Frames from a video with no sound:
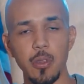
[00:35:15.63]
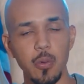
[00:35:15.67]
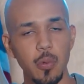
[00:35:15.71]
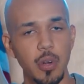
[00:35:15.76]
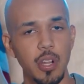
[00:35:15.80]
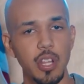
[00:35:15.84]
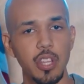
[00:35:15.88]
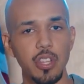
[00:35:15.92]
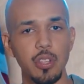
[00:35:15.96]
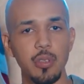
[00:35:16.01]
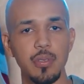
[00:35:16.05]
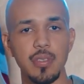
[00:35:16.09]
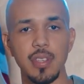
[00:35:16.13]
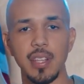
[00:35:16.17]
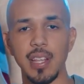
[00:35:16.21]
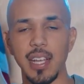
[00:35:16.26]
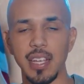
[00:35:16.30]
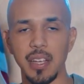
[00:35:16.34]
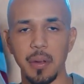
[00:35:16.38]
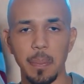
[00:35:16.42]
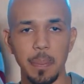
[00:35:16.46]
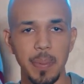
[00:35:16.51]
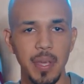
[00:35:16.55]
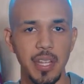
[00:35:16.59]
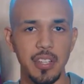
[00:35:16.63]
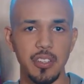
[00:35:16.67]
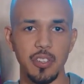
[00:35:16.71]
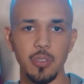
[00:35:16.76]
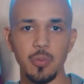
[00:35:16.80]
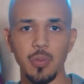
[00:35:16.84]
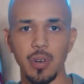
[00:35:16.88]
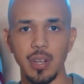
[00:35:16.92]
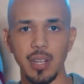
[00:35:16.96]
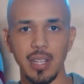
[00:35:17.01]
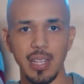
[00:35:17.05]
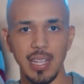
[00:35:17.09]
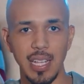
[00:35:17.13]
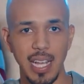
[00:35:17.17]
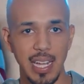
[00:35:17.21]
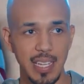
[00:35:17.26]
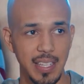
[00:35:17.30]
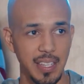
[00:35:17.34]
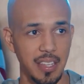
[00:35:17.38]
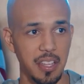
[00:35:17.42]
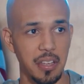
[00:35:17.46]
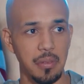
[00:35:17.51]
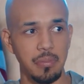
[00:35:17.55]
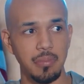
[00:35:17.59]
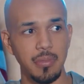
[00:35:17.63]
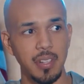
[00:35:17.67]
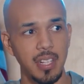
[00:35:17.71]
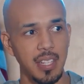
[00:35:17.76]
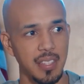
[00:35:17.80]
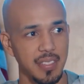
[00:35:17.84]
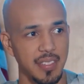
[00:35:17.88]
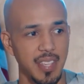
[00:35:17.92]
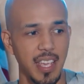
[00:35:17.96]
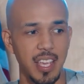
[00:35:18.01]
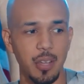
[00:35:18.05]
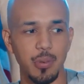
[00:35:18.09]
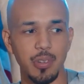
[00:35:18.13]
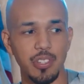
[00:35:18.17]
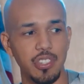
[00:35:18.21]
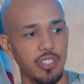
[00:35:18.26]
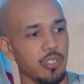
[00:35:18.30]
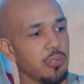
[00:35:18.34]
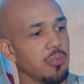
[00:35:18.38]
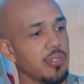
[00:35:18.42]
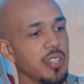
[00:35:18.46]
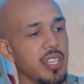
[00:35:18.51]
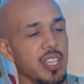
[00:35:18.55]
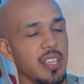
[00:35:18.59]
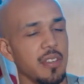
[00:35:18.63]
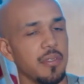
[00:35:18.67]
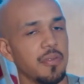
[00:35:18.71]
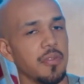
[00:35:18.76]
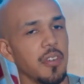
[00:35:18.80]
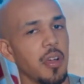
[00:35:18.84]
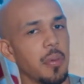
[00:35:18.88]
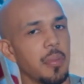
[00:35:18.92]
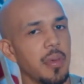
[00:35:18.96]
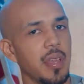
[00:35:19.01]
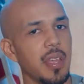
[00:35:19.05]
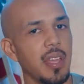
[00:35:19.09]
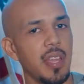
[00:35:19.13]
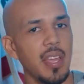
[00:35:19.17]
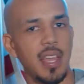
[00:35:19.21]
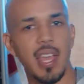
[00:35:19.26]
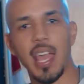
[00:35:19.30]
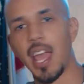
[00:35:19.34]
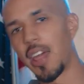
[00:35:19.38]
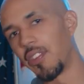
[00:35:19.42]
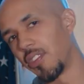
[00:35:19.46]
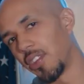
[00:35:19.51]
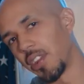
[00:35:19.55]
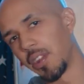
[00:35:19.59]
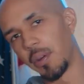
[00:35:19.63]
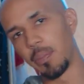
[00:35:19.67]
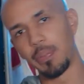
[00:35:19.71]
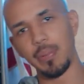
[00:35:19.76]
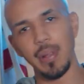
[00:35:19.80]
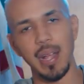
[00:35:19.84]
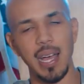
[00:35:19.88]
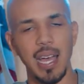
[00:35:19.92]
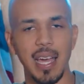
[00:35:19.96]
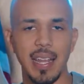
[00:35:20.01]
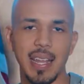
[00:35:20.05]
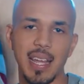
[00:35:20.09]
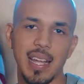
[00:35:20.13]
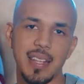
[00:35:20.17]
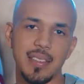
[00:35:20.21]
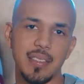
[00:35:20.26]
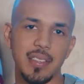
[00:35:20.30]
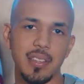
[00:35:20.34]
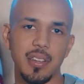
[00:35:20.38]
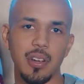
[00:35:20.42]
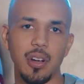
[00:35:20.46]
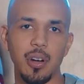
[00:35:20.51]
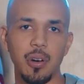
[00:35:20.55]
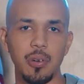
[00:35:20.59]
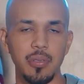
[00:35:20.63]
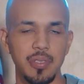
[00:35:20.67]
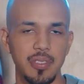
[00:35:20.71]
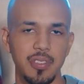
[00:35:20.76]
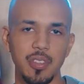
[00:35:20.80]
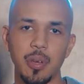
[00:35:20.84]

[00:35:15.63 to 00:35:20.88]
You want to use it like a bitch. You want to goddamn take what you need from it and then apply that to your own.